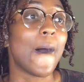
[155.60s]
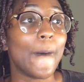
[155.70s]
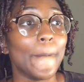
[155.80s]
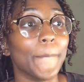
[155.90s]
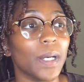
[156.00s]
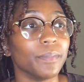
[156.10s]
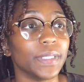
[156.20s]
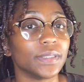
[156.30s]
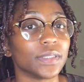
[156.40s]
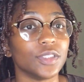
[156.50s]
I'm
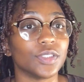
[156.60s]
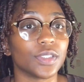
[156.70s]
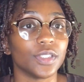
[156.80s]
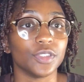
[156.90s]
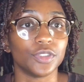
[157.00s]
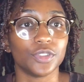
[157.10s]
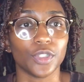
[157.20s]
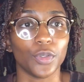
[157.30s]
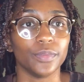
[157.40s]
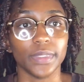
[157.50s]
basically just gonna
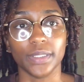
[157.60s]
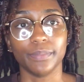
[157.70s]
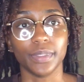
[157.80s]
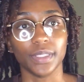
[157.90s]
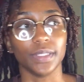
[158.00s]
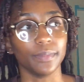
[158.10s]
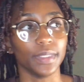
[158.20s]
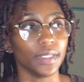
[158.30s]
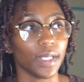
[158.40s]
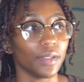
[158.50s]
show me putting them
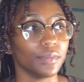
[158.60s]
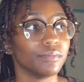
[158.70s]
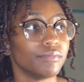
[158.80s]
in now.